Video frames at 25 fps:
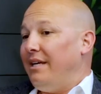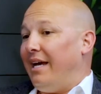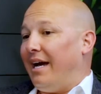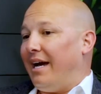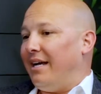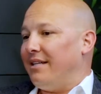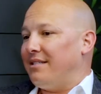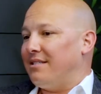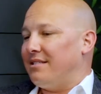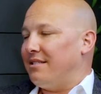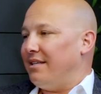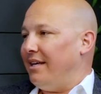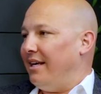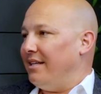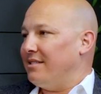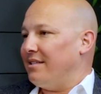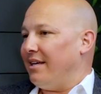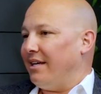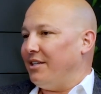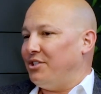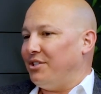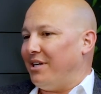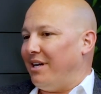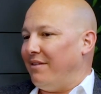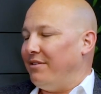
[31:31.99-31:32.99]
Yeah, it's
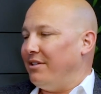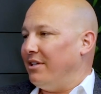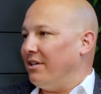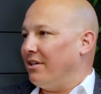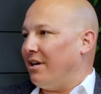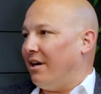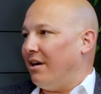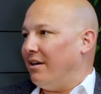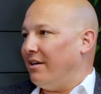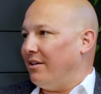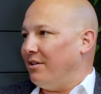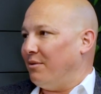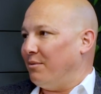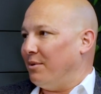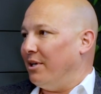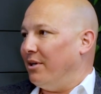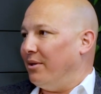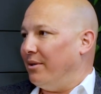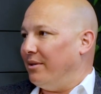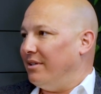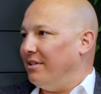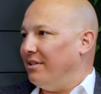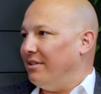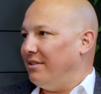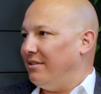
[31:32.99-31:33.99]
like driving your car down a
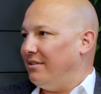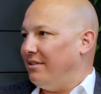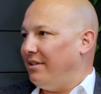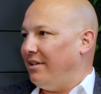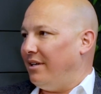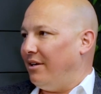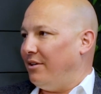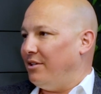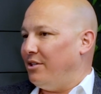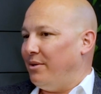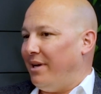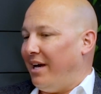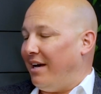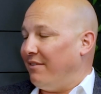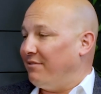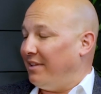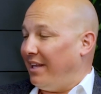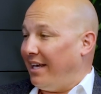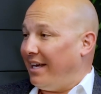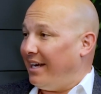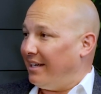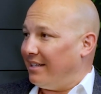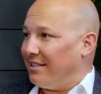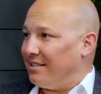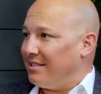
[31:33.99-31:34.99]
road. You have
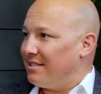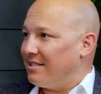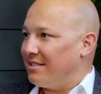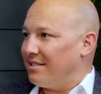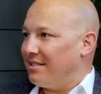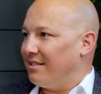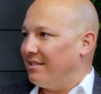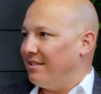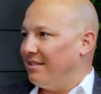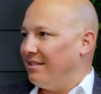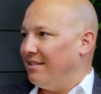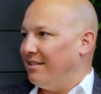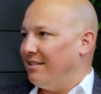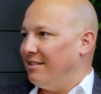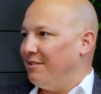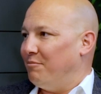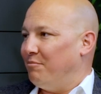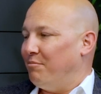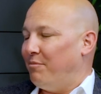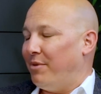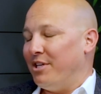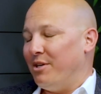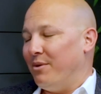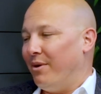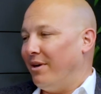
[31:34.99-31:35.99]
lanes,
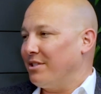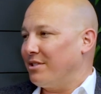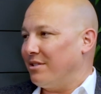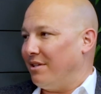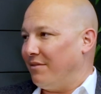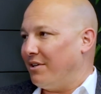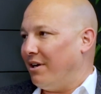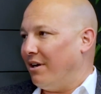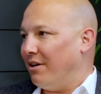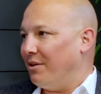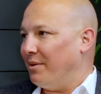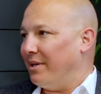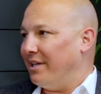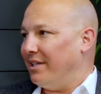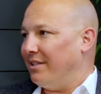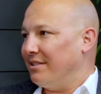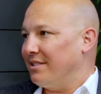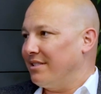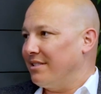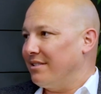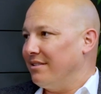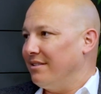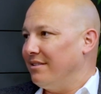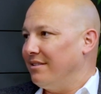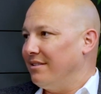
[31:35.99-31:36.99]
but you also have
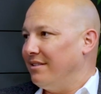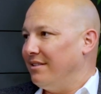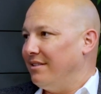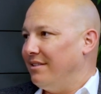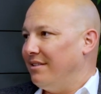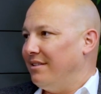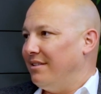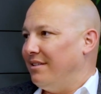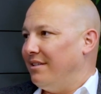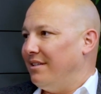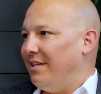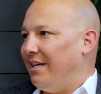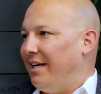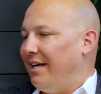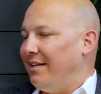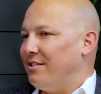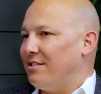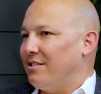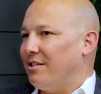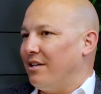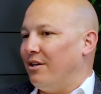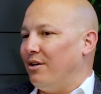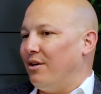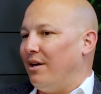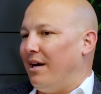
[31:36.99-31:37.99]
guardrails. And
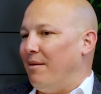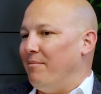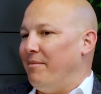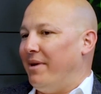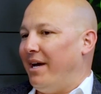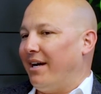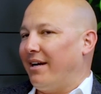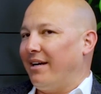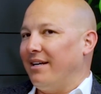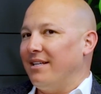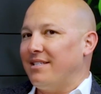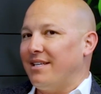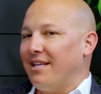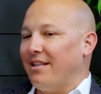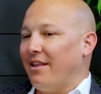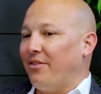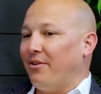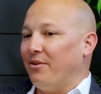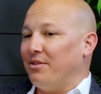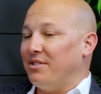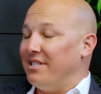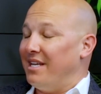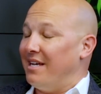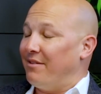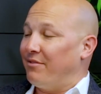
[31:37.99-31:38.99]
so I'm not going to say that
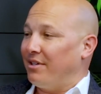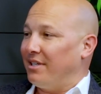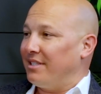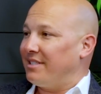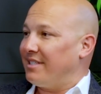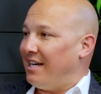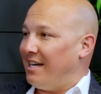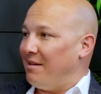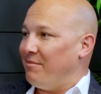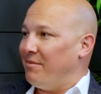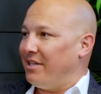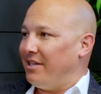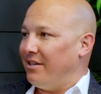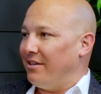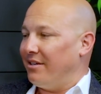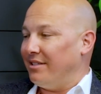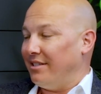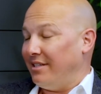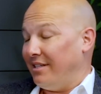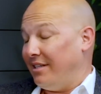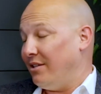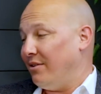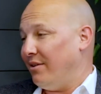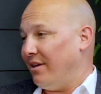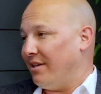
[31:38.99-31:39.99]
there's never a time that you're going
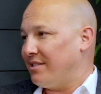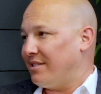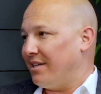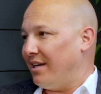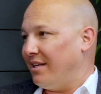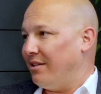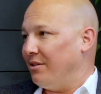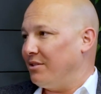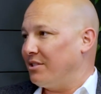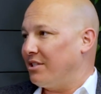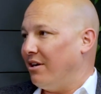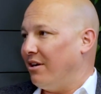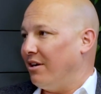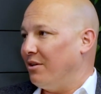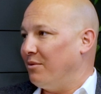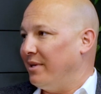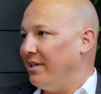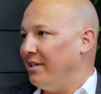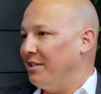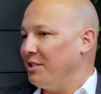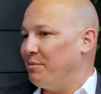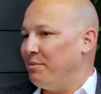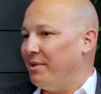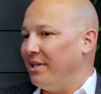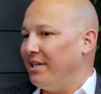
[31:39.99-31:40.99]
to need to go outside those
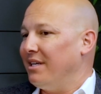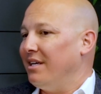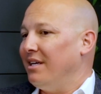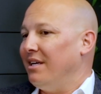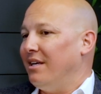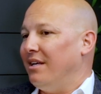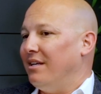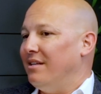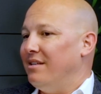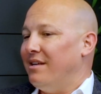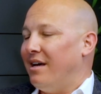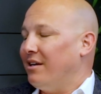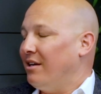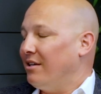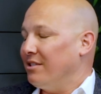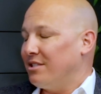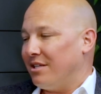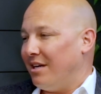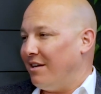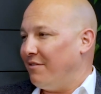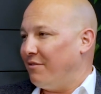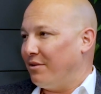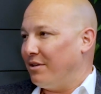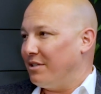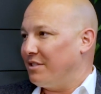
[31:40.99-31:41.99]
guardrails, but not all
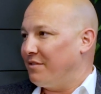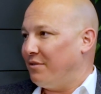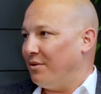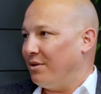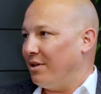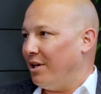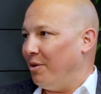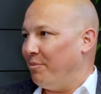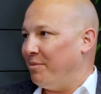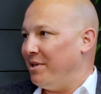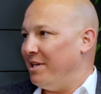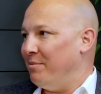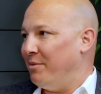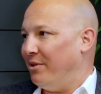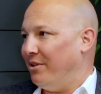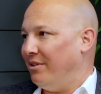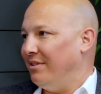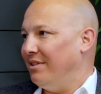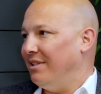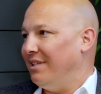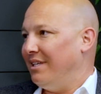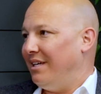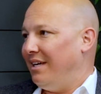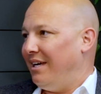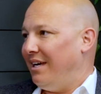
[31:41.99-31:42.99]
software is for all people.
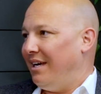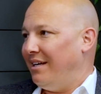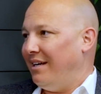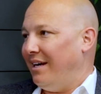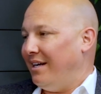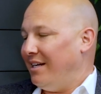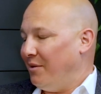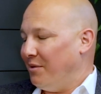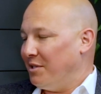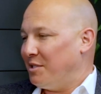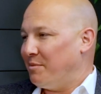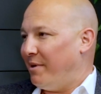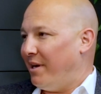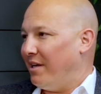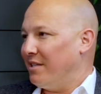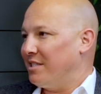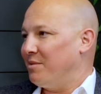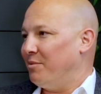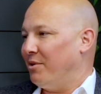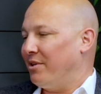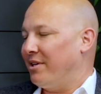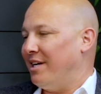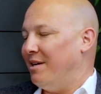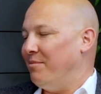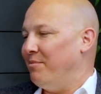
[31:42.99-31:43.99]
And any
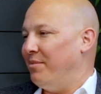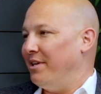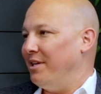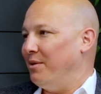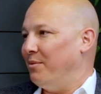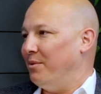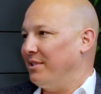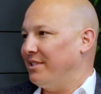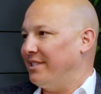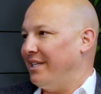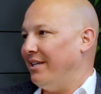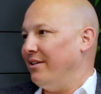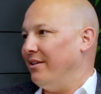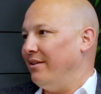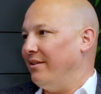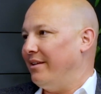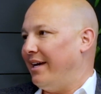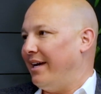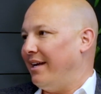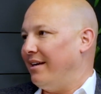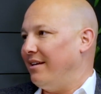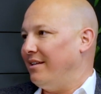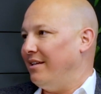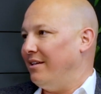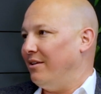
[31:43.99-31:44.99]
responsible company will tell you
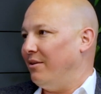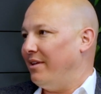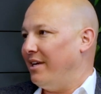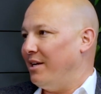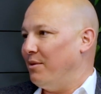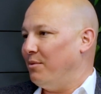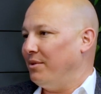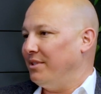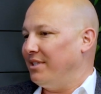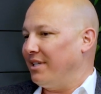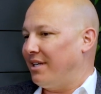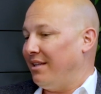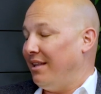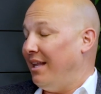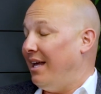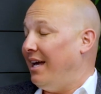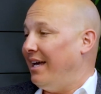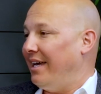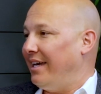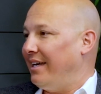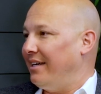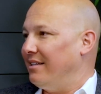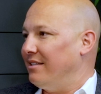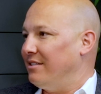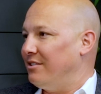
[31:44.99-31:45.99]
that. They will
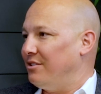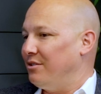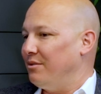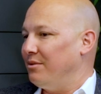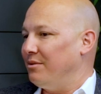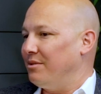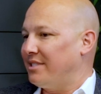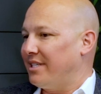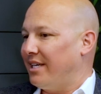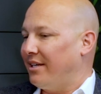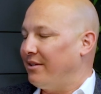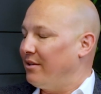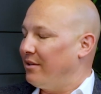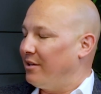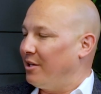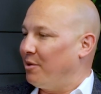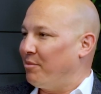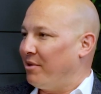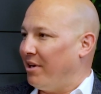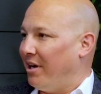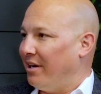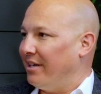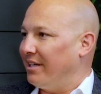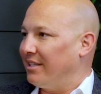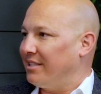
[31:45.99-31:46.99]
decline to sell you their
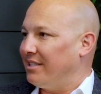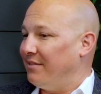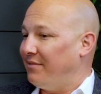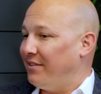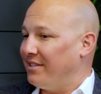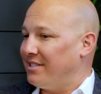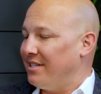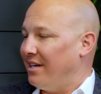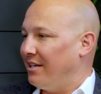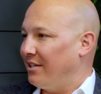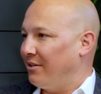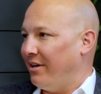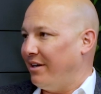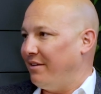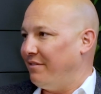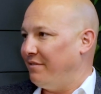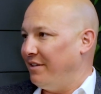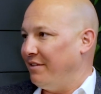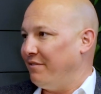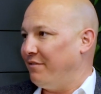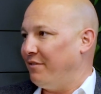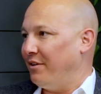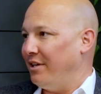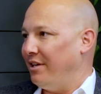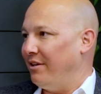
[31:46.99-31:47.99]
product if it's not a great
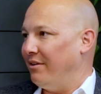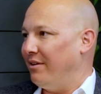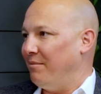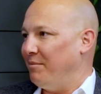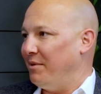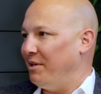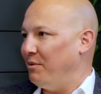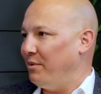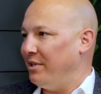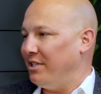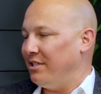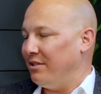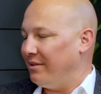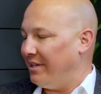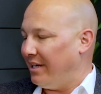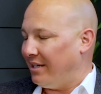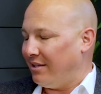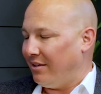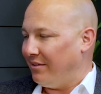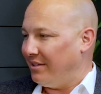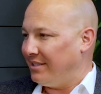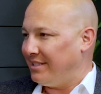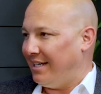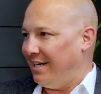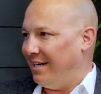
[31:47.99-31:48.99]
fit for you. I mean, we do that
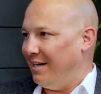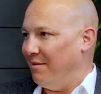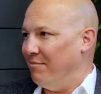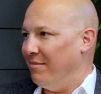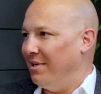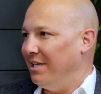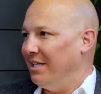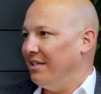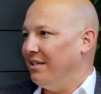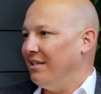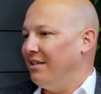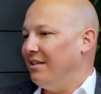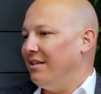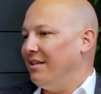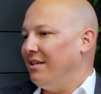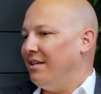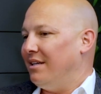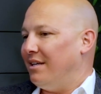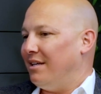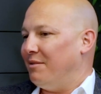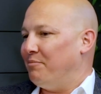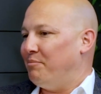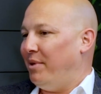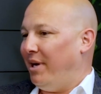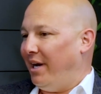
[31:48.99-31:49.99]
all the time.
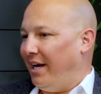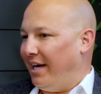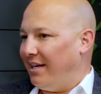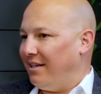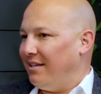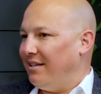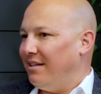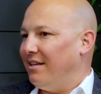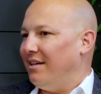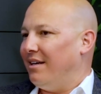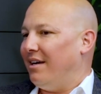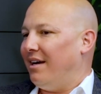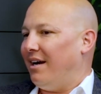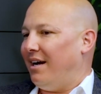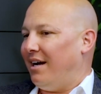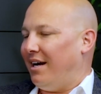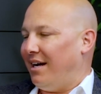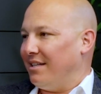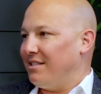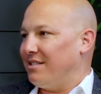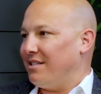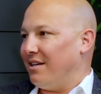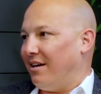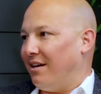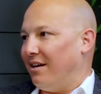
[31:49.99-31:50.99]
But
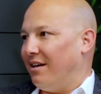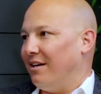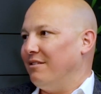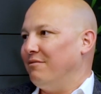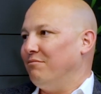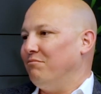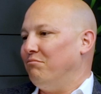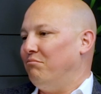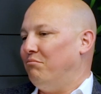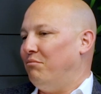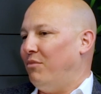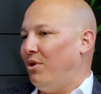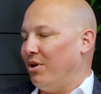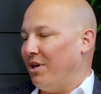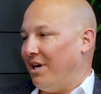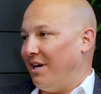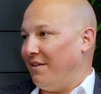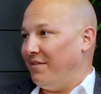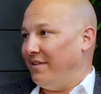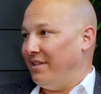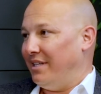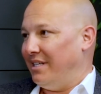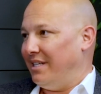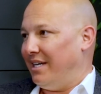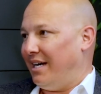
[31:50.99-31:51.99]
odds are, more
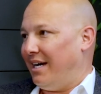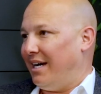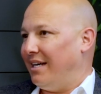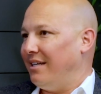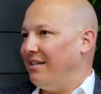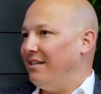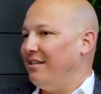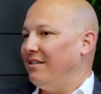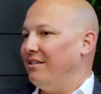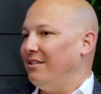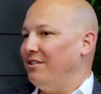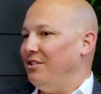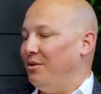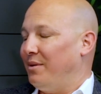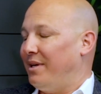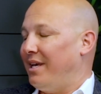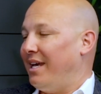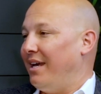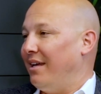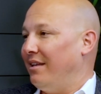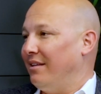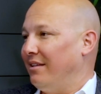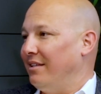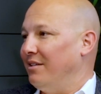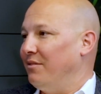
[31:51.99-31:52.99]
often than not, you
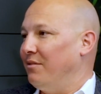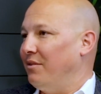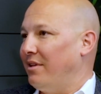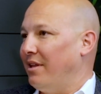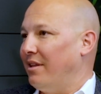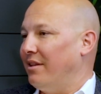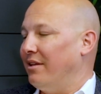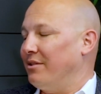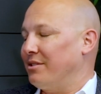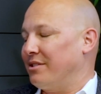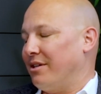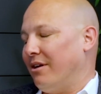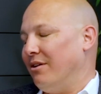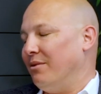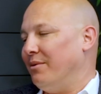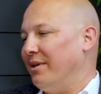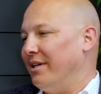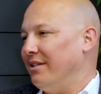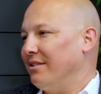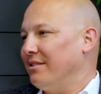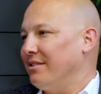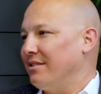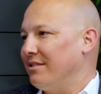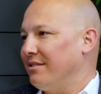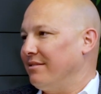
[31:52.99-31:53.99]
can live within those
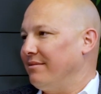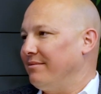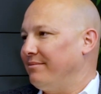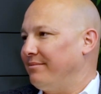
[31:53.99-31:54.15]
guardrails.